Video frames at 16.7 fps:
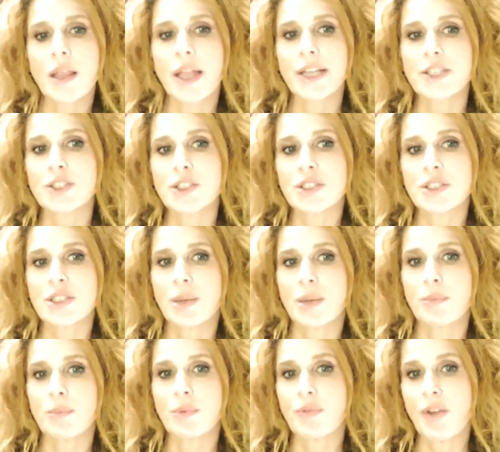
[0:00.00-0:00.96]
like just
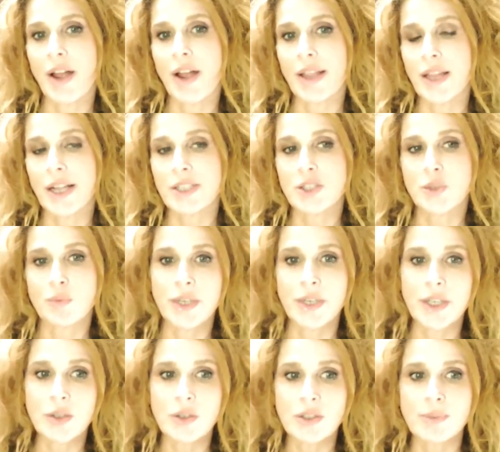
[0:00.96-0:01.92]
some fine lines and
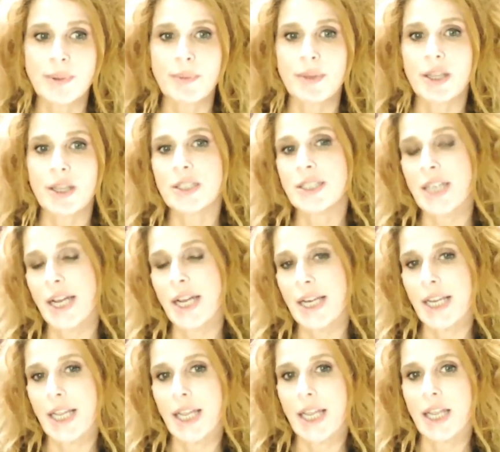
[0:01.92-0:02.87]
wrinkles, maybe a little
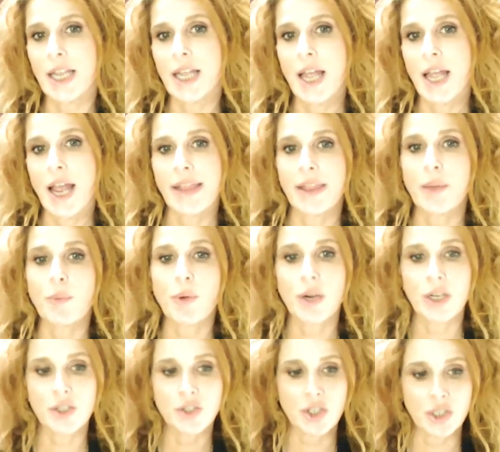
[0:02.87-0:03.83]
tightening, and they
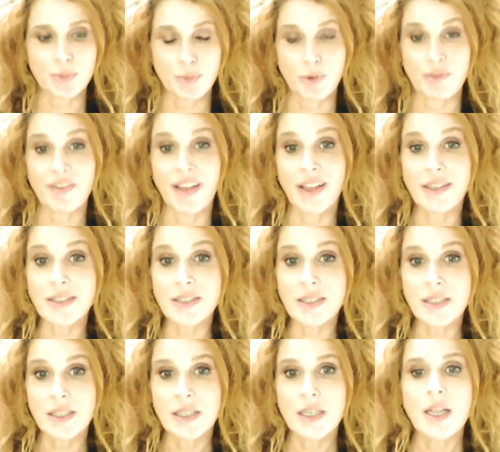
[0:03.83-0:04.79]
want to just prevent,
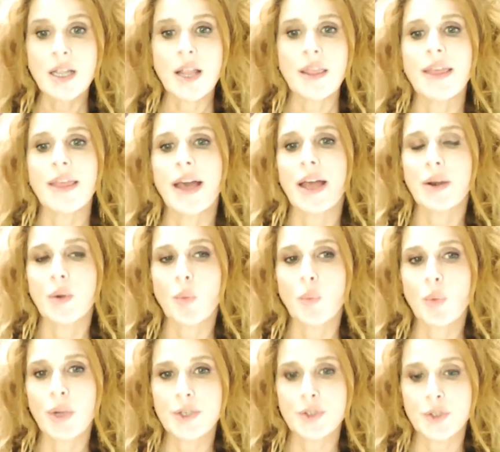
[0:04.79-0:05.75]
then
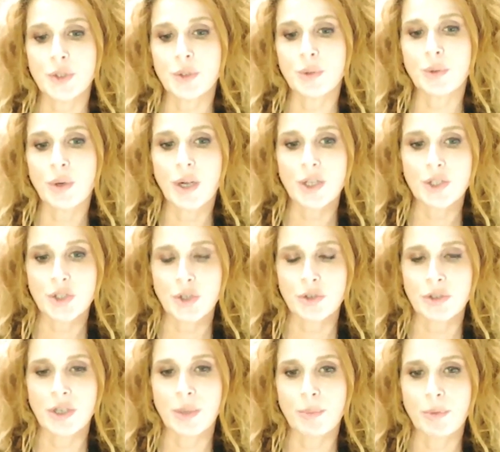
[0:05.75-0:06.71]
we do a
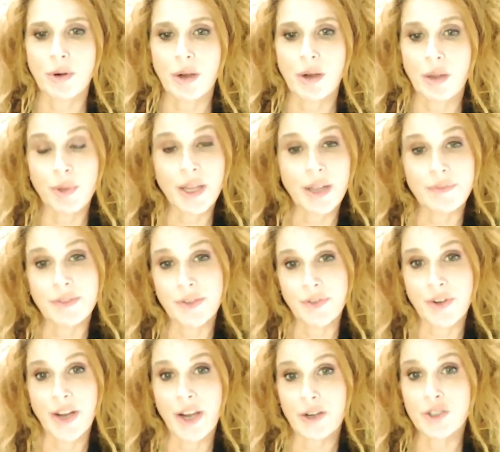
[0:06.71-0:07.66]
certain number, we have
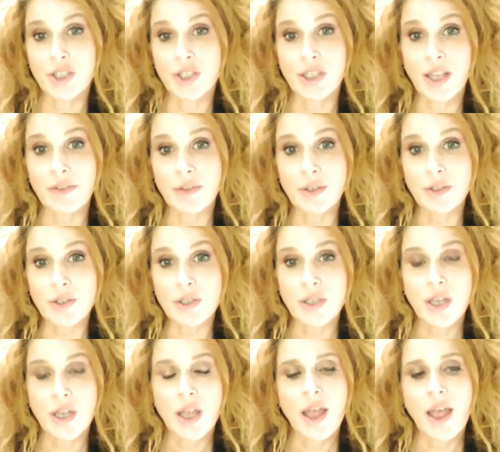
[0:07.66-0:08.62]
different energy
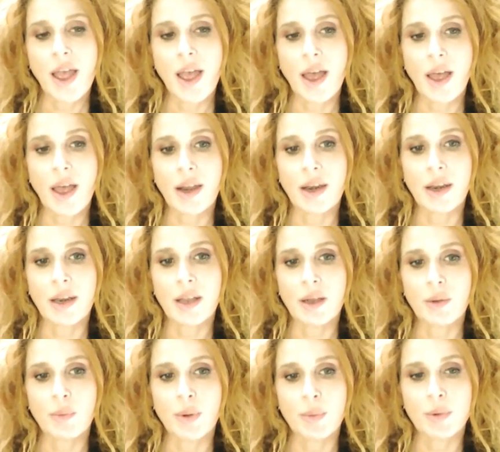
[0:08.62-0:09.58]
levels, and
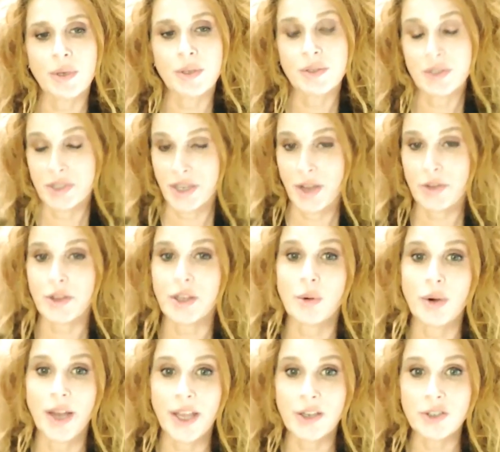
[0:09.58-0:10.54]
we would stay on the
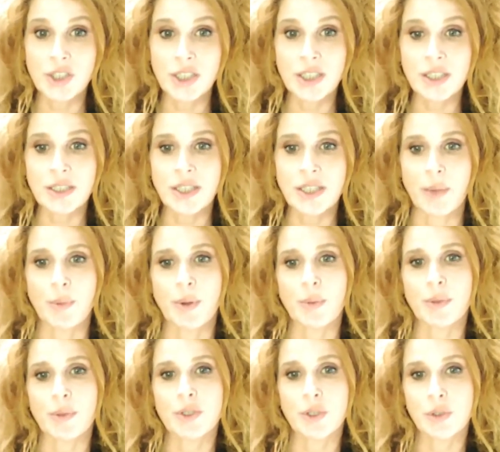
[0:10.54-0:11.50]
lower energies, and
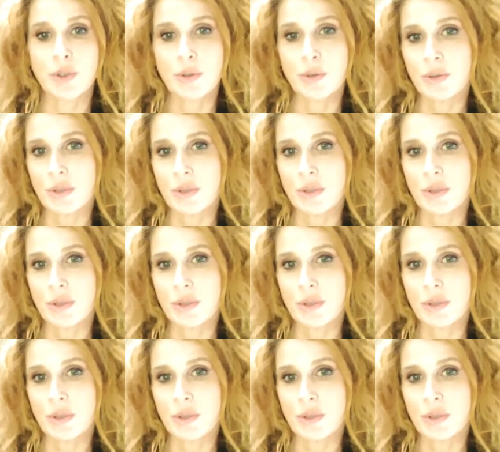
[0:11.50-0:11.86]
we would do,